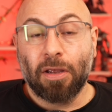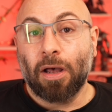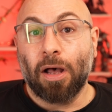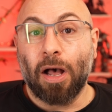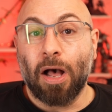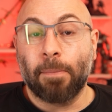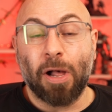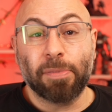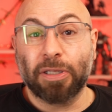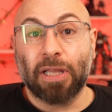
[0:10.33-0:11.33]
Um,
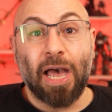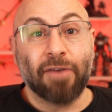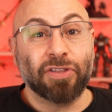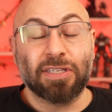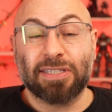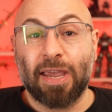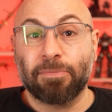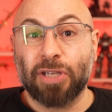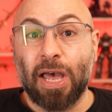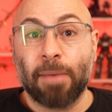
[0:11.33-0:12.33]
I'll be live at the same
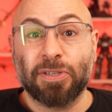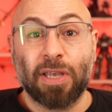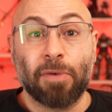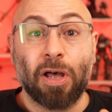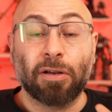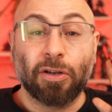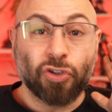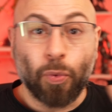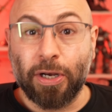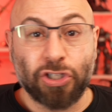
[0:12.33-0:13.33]
time as I'm on on
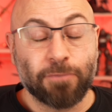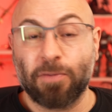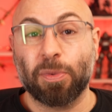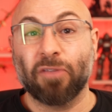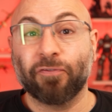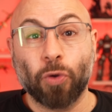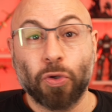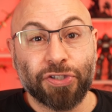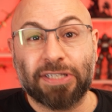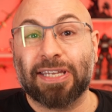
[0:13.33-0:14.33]
Twitch. The full
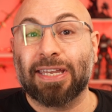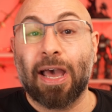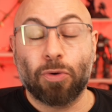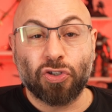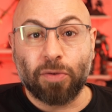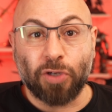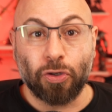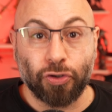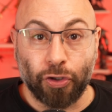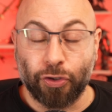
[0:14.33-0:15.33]
six to eight hour streams I
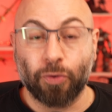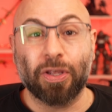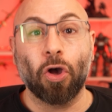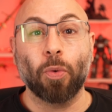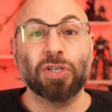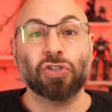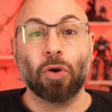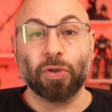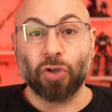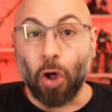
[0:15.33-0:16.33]
usually do, they always start
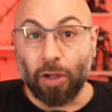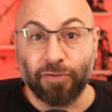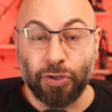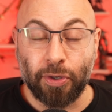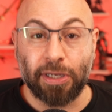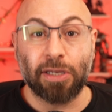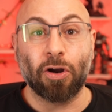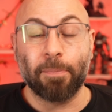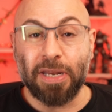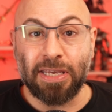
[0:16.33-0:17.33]
with Call of Duty
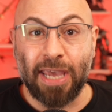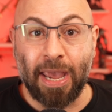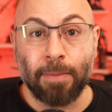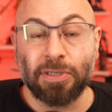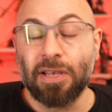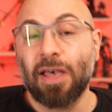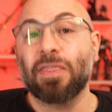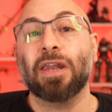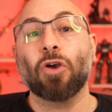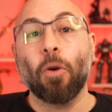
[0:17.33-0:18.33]
or mini games.
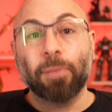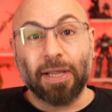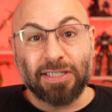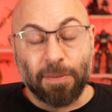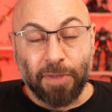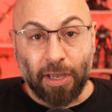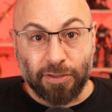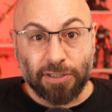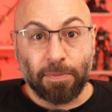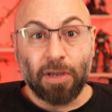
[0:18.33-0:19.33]
Then I go and play something
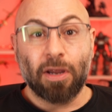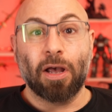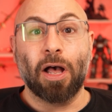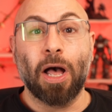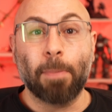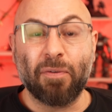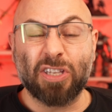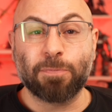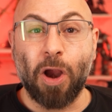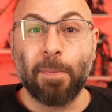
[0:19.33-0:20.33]
else. Um, I've
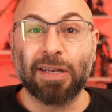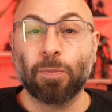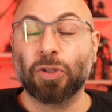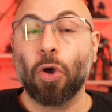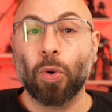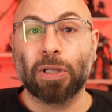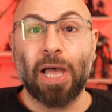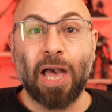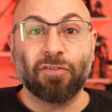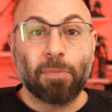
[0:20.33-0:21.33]
experimented with going
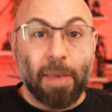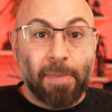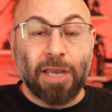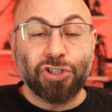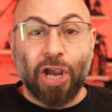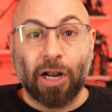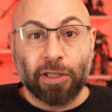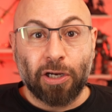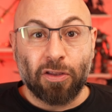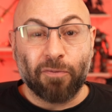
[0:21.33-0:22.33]
live on my main channel
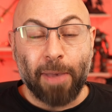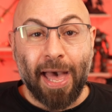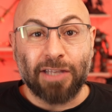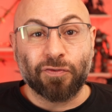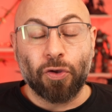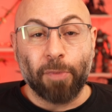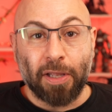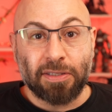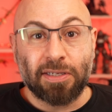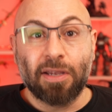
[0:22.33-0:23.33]
here the past few
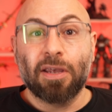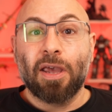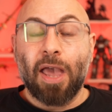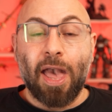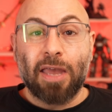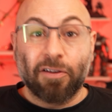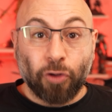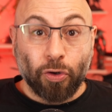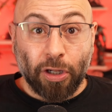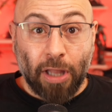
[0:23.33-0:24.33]
months, and I've
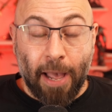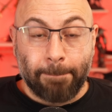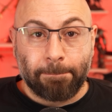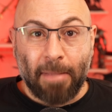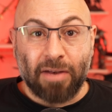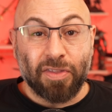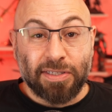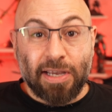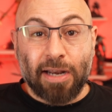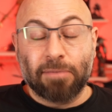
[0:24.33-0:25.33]
learned a lot and I've
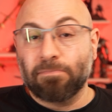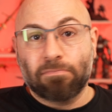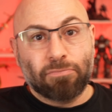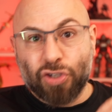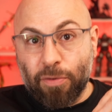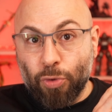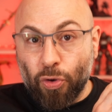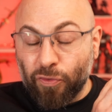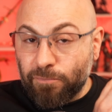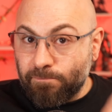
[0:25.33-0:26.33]
decided to move